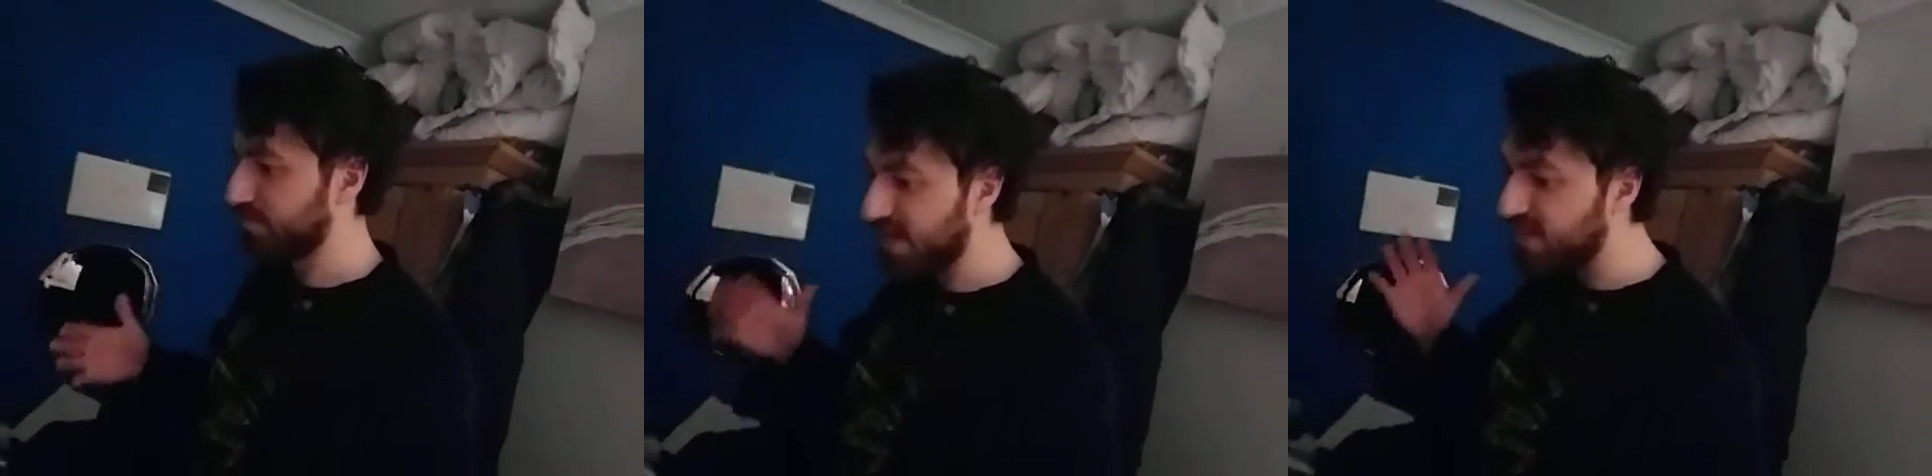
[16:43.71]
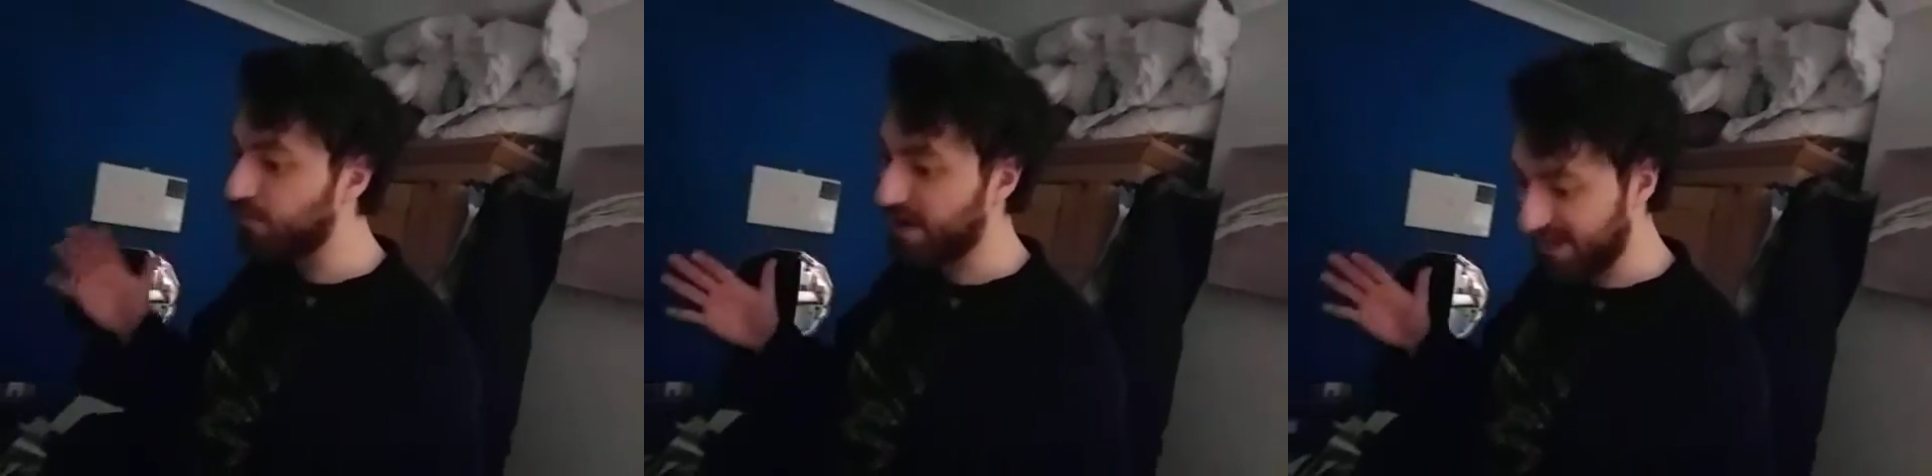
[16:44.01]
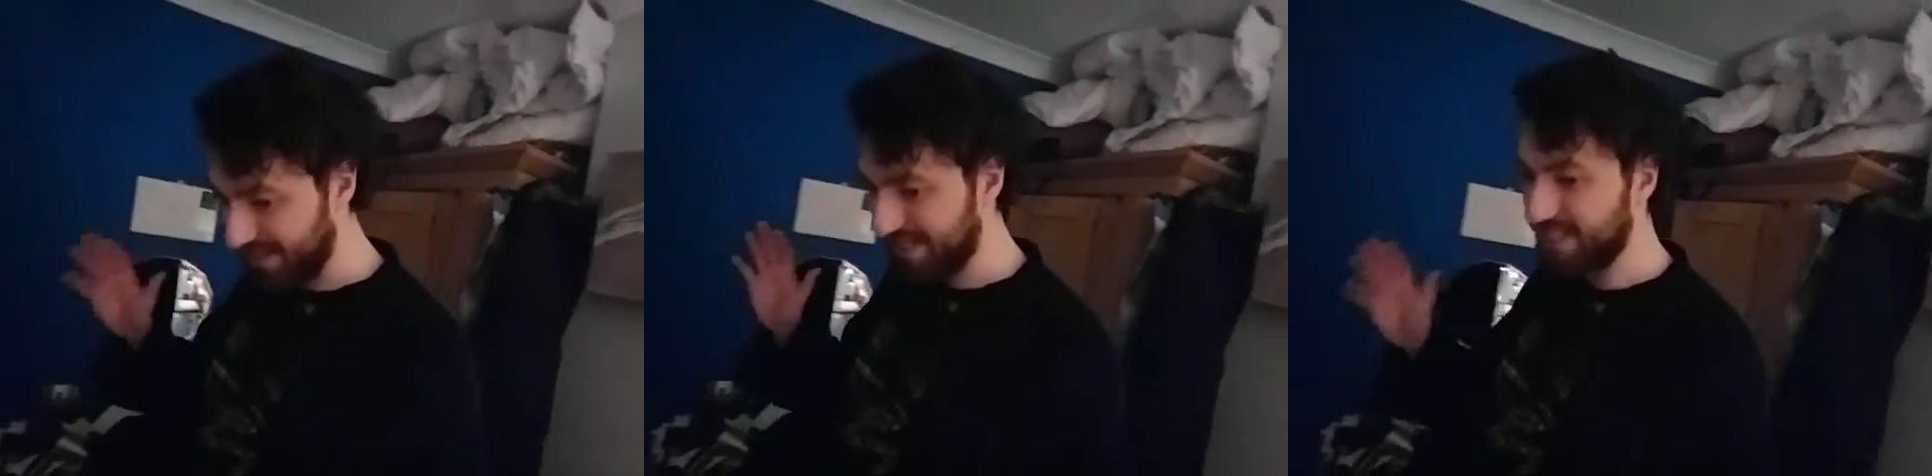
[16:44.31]
Either way,
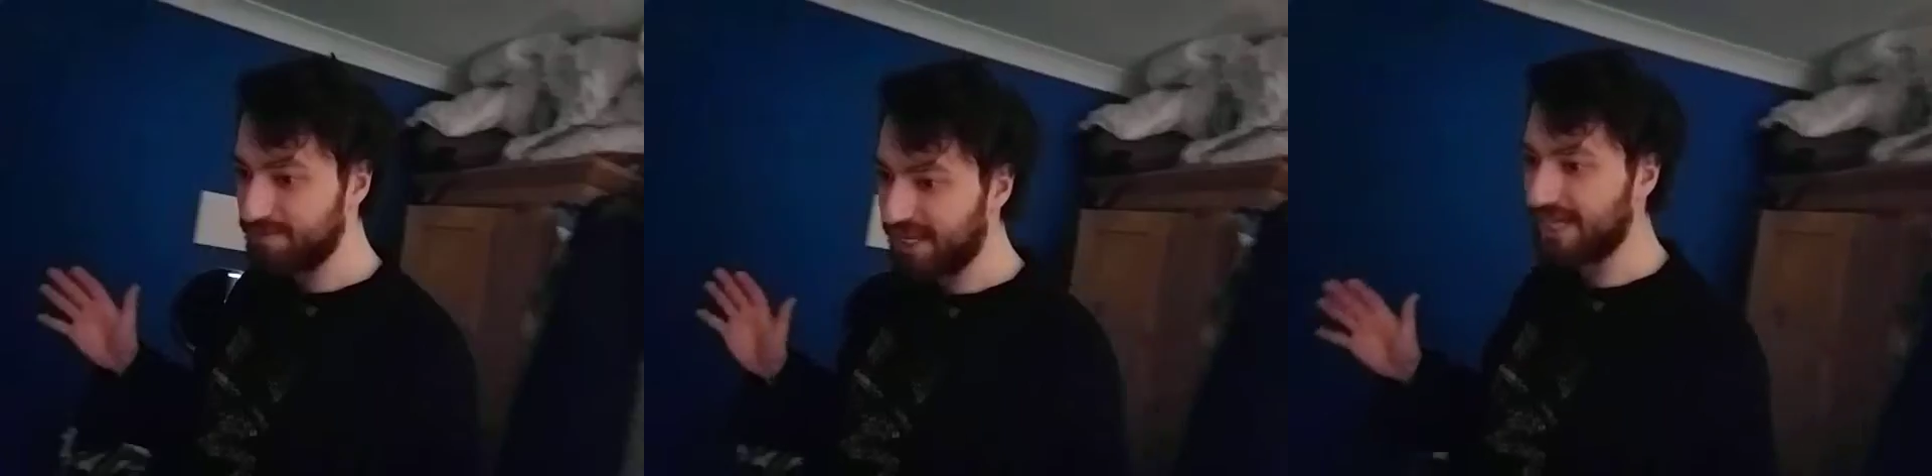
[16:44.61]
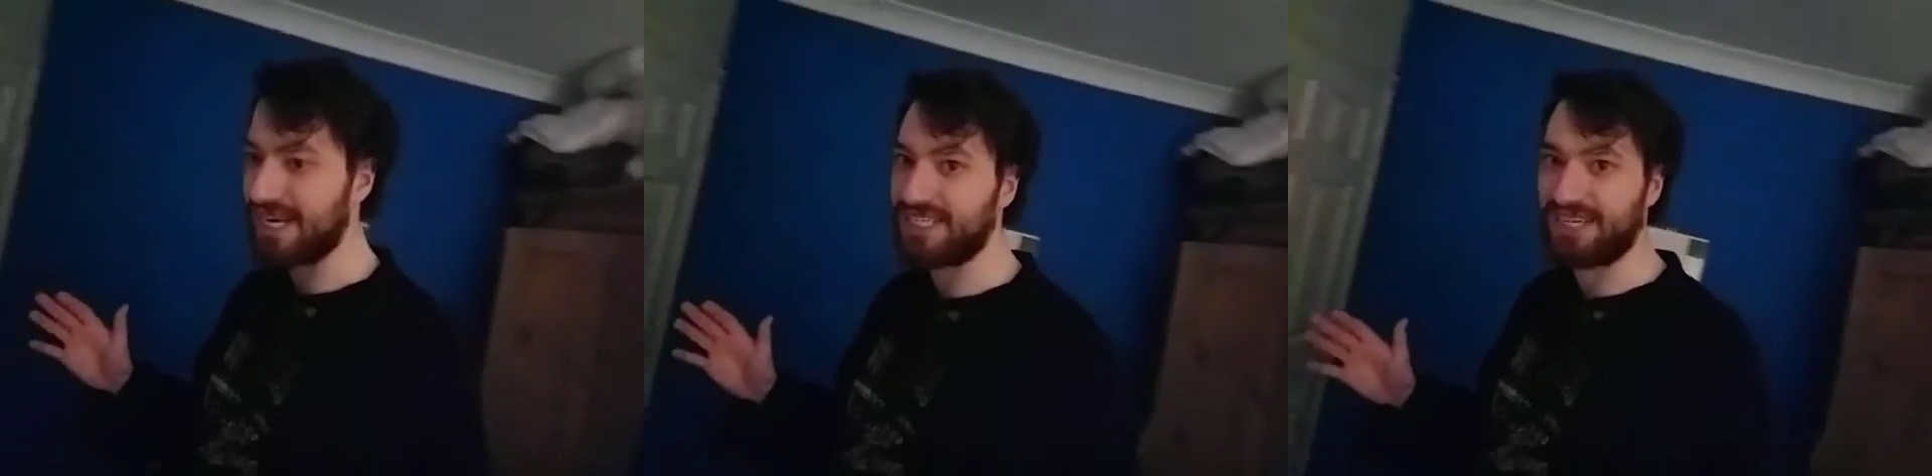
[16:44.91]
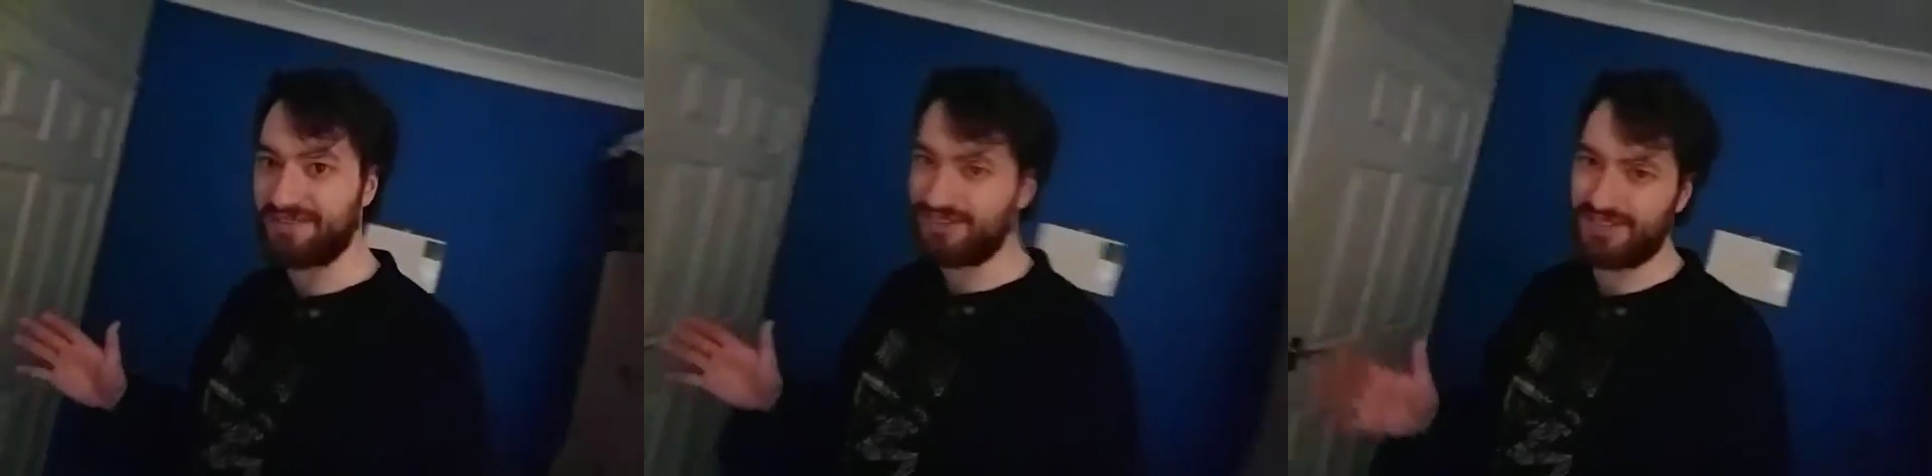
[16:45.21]
it seems like ninja
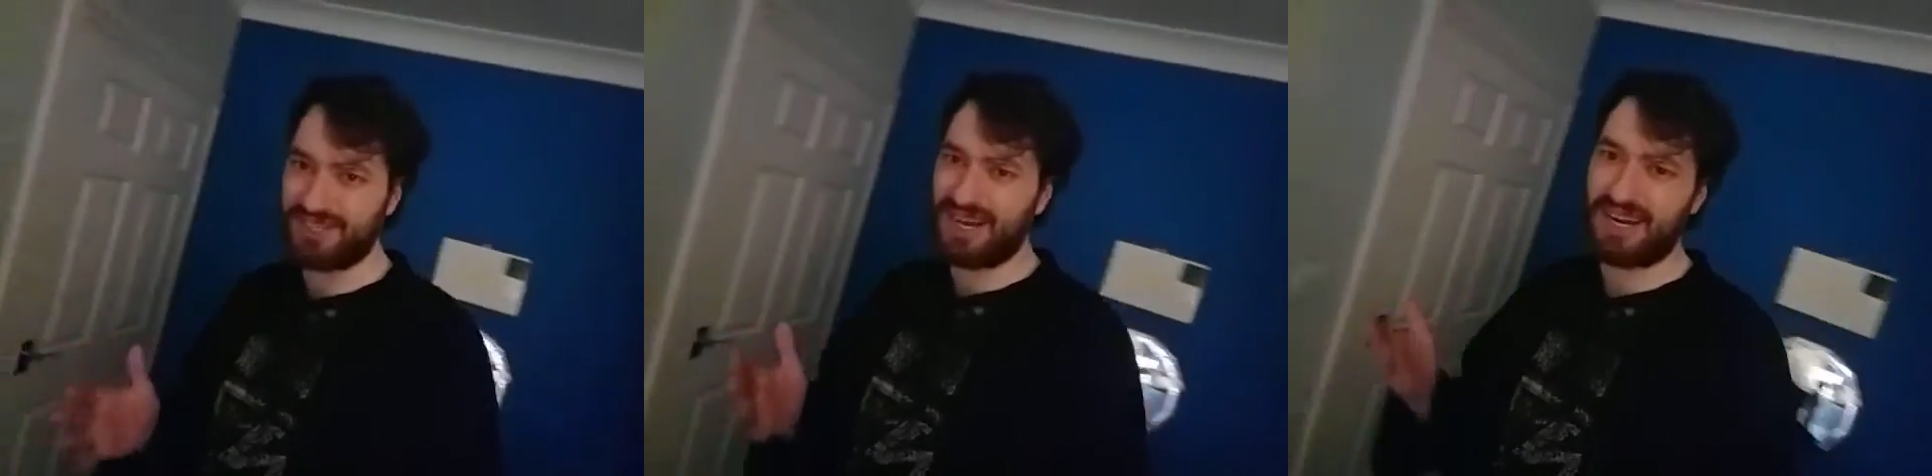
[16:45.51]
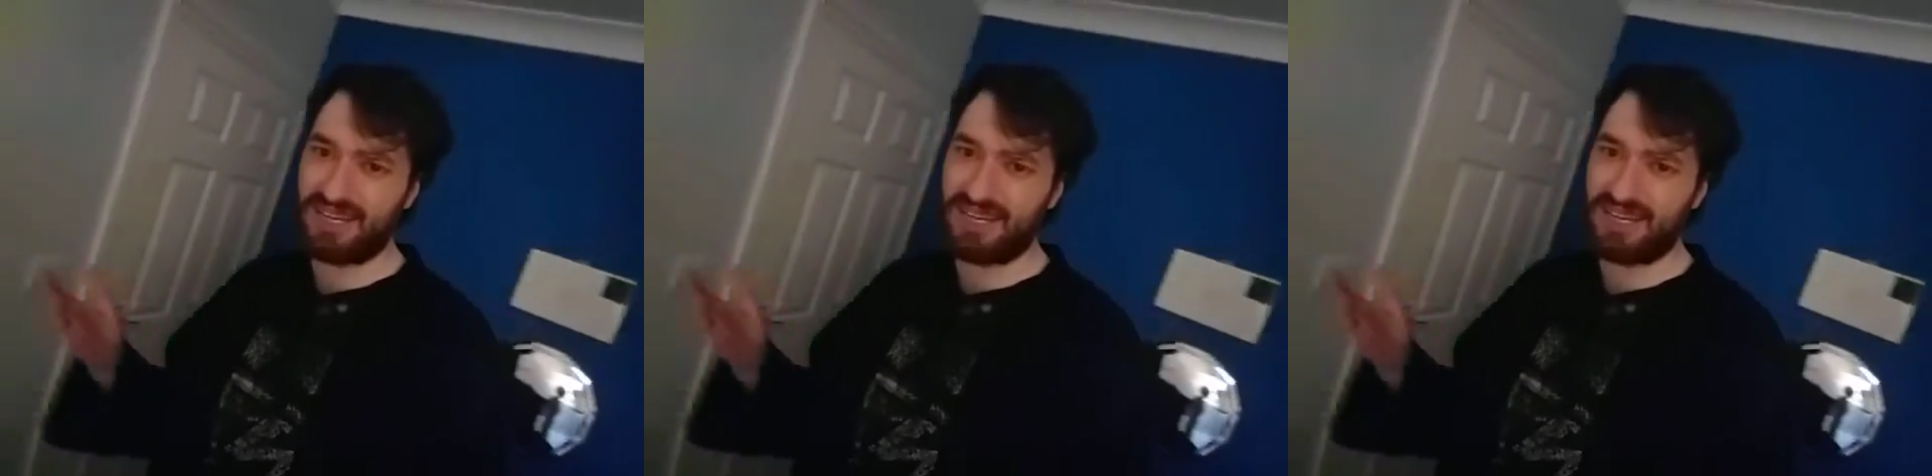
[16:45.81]
diffusers kind